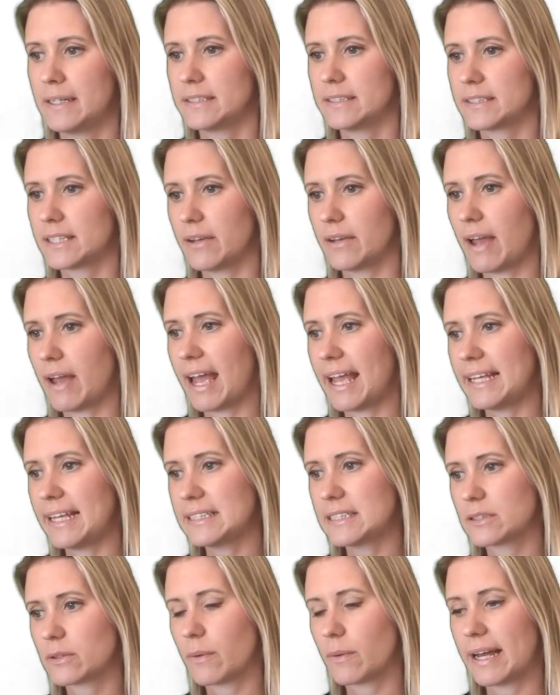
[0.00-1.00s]
So A
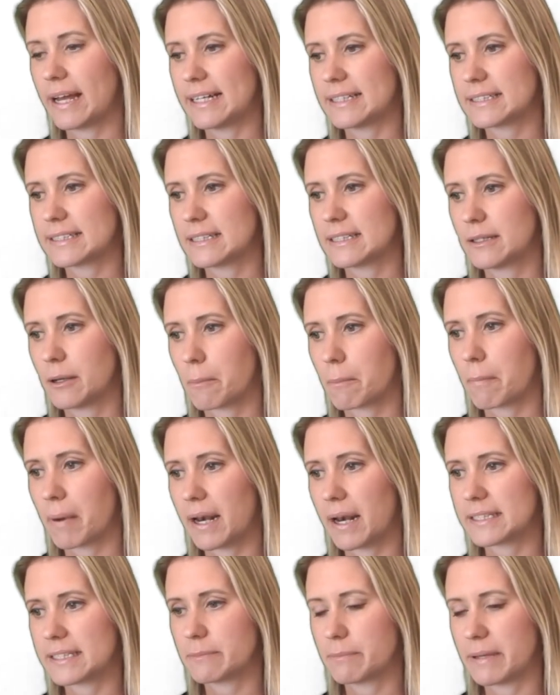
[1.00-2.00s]
squared
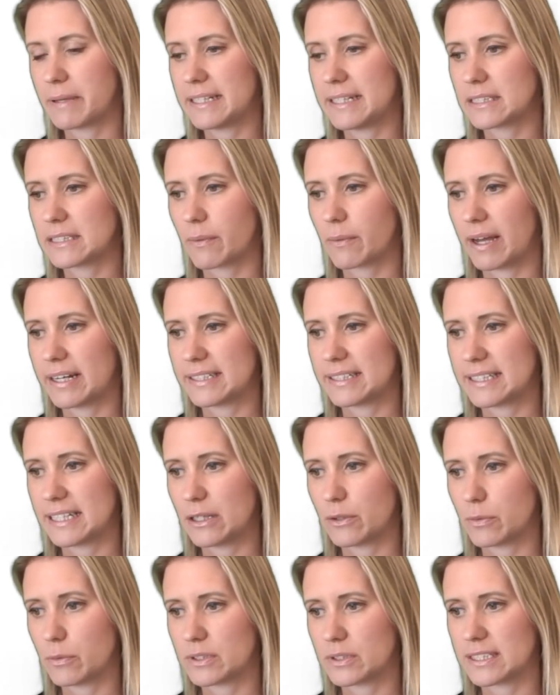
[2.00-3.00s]
plus B squared is
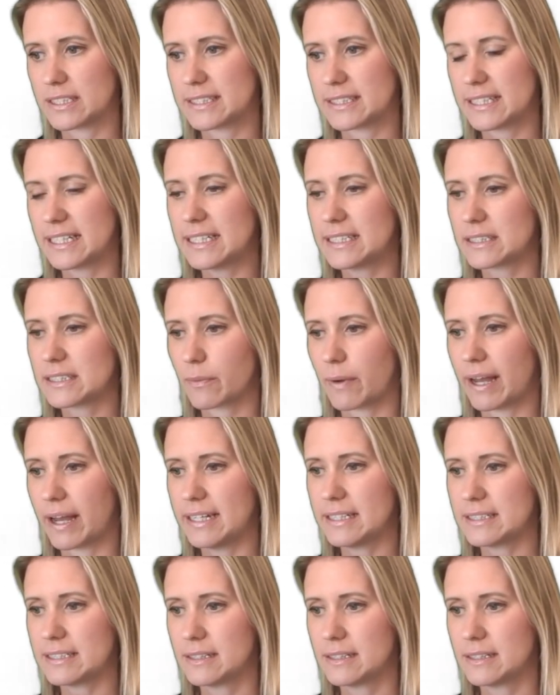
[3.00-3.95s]
equal to C squared.